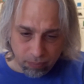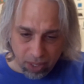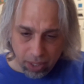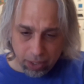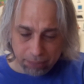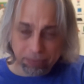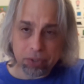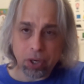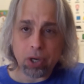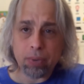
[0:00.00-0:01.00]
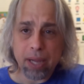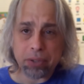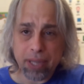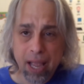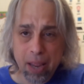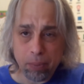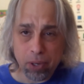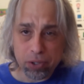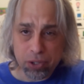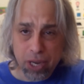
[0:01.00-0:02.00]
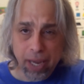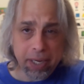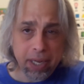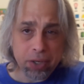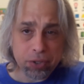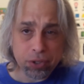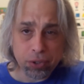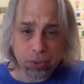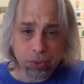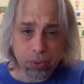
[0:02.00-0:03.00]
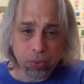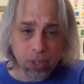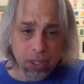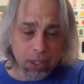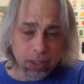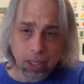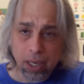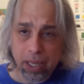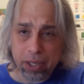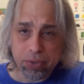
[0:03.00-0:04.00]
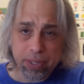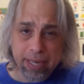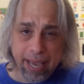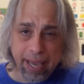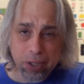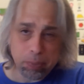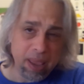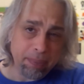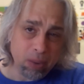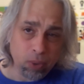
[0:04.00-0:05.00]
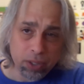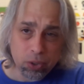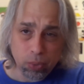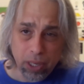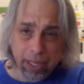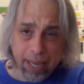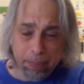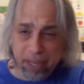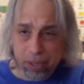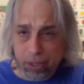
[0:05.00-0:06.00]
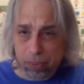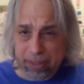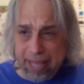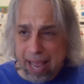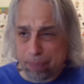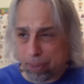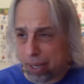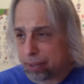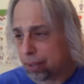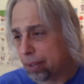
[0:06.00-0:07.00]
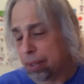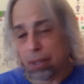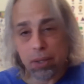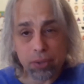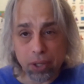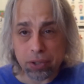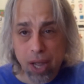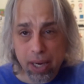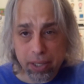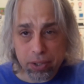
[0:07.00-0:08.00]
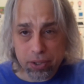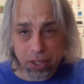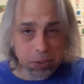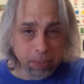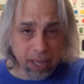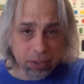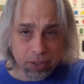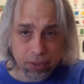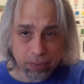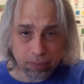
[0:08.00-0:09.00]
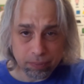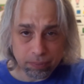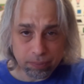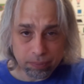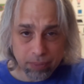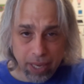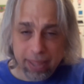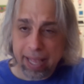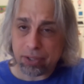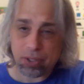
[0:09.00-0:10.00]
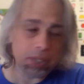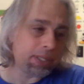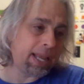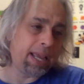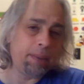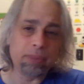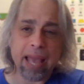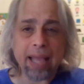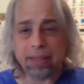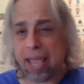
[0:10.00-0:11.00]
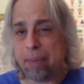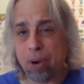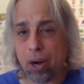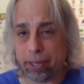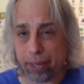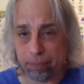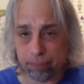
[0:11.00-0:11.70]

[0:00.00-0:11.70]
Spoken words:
And if the turnaround time was 90 to 100 days, maybe 120, I'd be good with that, but they're talking 6 months. And that's the time that they market.